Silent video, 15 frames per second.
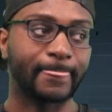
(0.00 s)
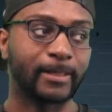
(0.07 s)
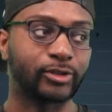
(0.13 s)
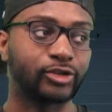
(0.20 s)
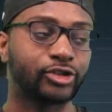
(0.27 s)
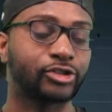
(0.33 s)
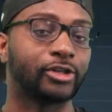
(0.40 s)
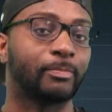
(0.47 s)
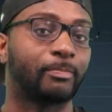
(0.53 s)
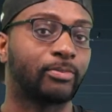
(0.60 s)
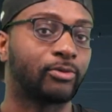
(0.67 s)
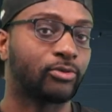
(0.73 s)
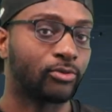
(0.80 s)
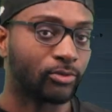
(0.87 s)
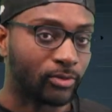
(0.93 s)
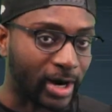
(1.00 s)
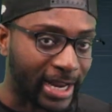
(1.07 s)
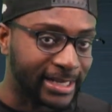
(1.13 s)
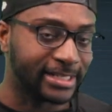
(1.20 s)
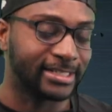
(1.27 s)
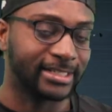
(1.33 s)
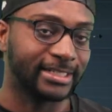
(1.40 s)

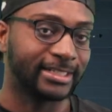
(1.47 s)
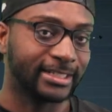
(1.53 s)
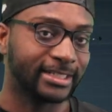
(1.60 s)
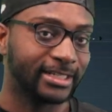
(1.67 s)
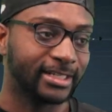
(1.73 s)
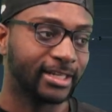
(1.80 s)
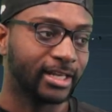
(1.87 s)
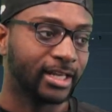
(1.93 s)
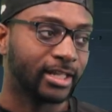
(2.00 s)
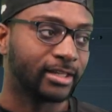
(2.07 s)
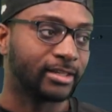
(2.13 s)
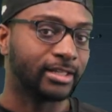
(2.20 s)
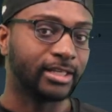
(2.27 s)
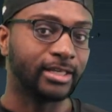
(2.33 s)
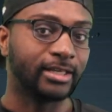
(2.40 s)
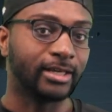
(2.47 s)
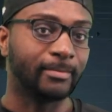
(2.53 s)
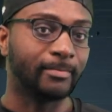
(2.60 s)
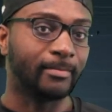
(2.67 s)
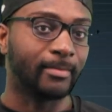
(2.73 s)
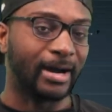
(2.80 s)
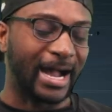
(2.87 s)
surprisingly, the
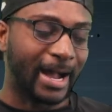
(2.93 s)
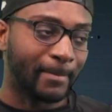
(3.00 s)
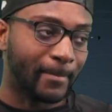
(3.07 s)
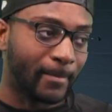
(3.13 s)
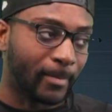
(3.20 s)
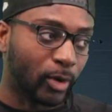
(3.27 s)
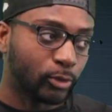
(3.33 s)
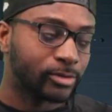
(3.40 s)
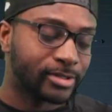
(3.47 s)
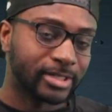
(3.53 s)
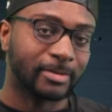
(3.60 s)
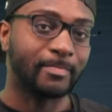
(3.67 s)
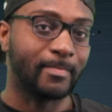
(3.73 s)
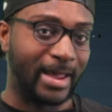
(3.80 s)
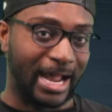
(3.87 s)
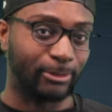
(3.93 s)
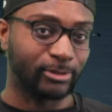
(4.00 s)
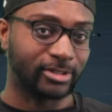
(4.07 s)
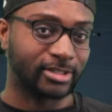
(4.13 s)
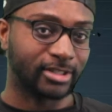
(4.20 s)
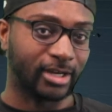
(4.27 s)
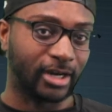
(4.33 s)
most
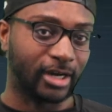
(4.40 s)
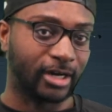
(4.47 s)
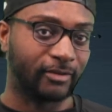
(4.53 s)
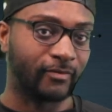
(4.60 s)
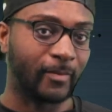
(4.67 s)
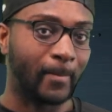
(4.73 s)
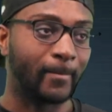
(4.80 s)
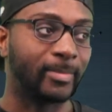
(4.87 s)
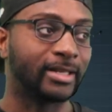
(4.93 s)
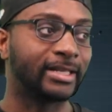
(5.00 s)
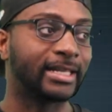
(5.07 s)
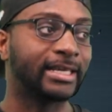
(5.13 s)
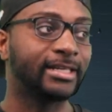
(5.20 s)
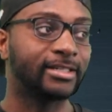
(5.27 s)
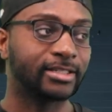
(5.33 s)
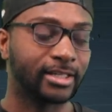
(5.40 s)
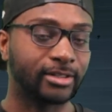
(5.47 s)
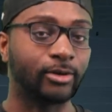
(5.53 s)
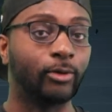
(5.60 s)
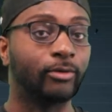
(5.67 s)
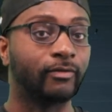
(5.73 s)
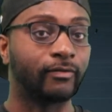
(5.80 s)
amount of
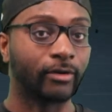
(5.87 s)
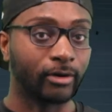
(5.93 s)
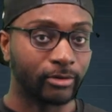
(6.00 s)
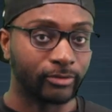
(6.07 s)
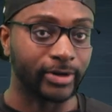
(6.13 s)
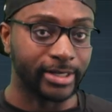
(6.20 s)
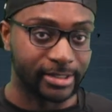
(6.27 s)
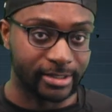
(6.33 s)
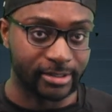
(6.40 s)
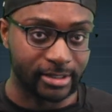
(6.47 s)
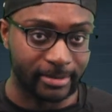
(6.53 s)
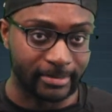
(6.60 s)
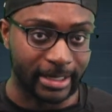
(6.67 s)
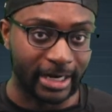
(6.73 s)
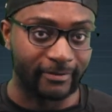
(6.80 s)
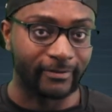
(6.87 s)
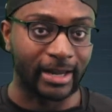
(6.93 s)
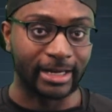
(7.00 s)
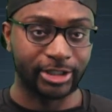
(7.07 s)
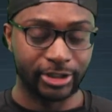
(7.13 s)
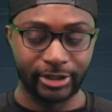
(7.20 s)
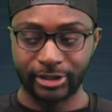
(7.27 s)
blatant, overt racism that I've
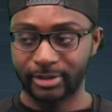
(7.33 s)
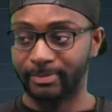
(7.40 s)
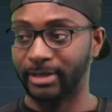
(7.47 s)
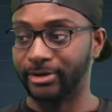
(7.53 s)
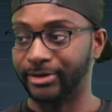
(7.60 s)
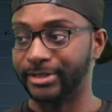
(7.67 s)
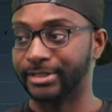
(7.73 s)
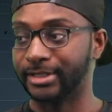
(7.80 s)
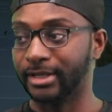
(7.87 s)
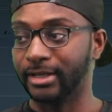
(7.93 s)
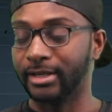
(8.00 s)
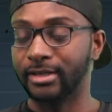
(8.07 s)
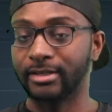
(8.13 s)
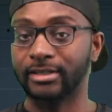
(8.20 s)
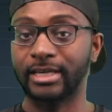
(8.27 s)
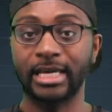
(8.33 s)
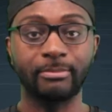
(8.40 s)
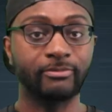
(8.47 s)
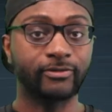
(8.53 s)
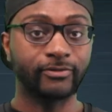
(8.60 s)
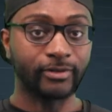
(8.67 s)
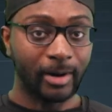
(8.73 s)
actually experienced
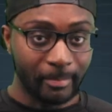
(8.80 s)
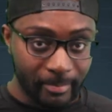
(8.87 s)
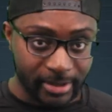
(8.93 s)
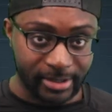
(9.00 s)
came from